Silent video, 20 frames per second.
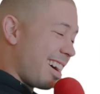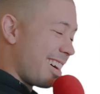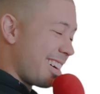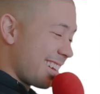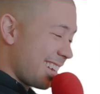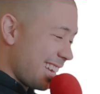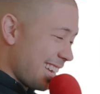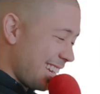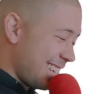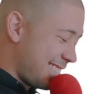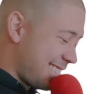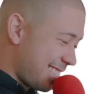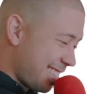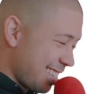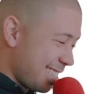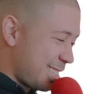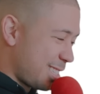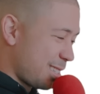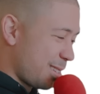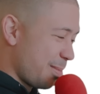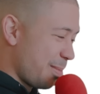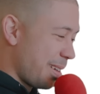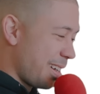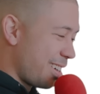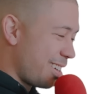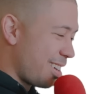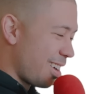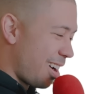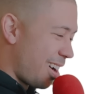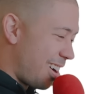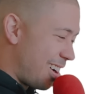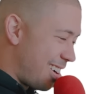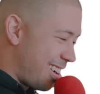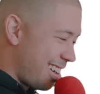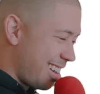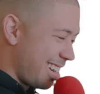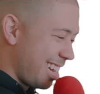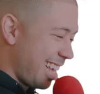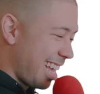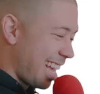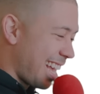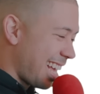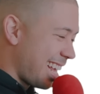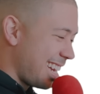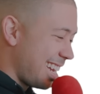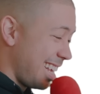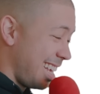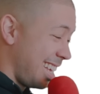Oh, yeah, it's just smeared on and